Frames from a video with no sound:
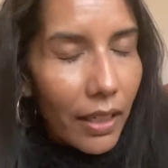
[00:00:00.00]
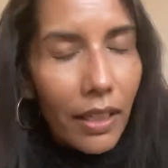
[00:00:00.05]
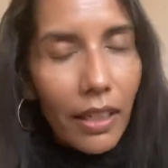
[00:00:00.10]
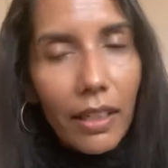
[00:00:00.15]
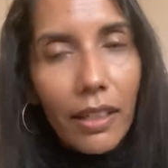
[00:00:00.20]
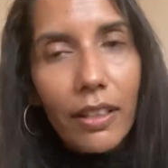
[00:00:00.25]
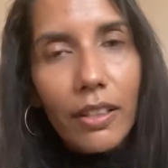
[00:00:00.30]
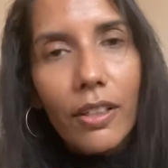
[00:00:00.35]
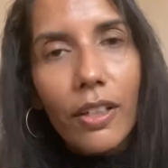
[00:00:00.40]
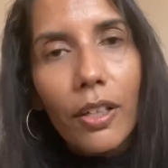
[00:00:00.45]

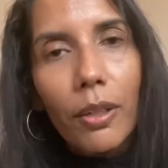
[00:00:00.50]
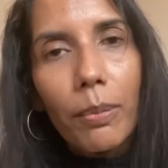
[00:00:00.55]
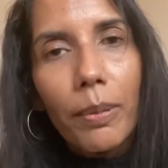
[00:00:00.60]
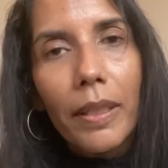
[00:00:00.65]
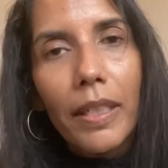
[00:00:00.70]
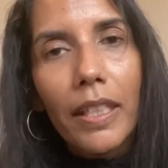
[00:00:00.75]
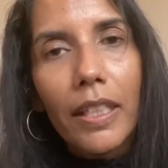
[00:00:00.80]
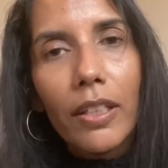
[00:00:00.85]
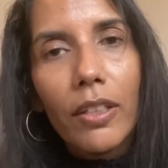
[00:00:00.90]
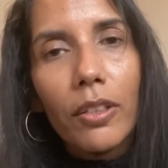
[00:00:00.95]
I'll
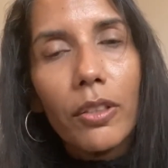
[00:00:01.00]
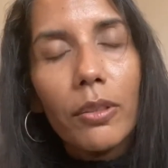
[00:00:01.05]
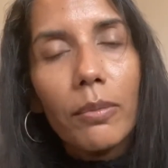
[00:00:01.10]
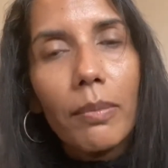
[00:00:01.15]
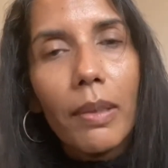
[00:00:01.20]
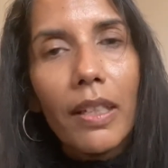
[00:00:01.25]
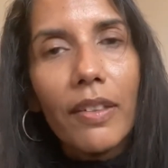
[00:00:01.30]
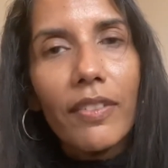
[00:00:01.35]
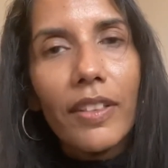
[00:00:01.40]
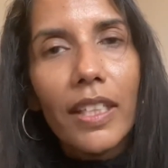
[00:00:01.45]
copy all
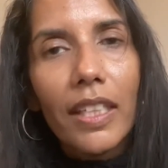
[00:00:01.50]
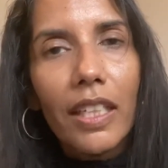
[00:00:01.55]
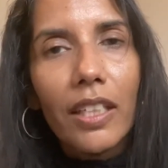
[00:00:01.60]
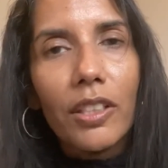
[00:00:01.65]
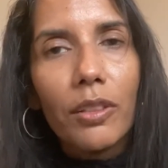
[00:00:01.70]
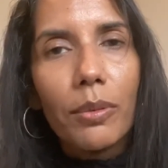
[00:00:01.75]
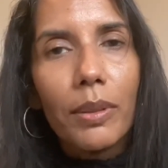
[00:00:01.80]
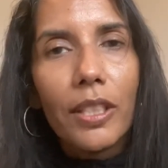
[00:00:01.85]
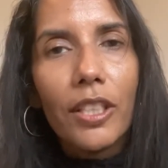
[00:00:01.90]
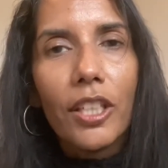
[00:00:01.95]
my
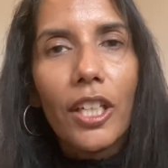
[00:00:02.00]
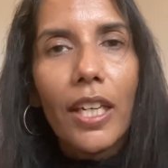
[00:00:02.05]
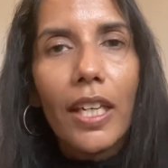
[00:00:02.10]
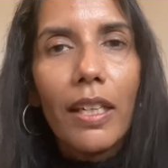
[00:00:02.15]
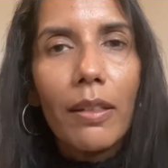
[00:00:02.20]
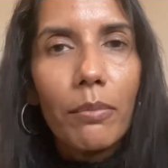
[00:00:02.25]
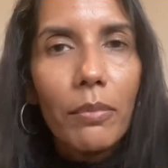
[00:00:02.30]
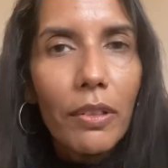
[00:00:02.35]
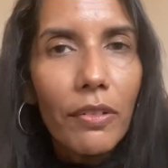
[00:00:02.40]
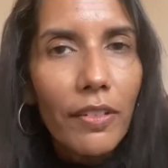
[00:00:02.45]
videos with
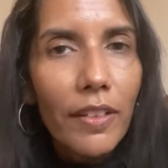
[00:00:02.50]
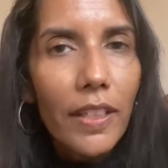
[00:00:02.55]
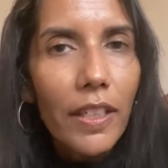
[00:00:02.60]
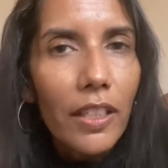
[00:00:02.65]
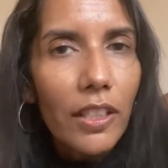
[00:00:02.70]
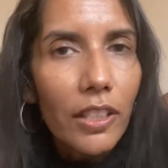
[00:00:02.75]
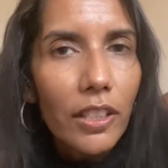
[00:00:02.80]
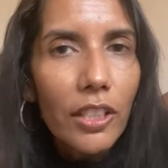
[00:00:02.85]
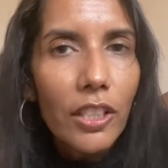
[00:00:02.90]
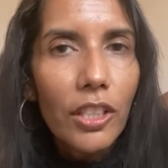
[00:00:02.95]
Jen with
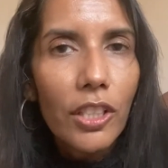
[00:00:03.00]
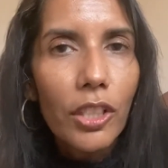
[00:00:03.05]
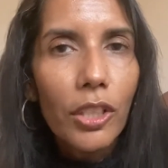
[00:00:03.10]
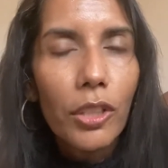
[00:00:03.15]
regards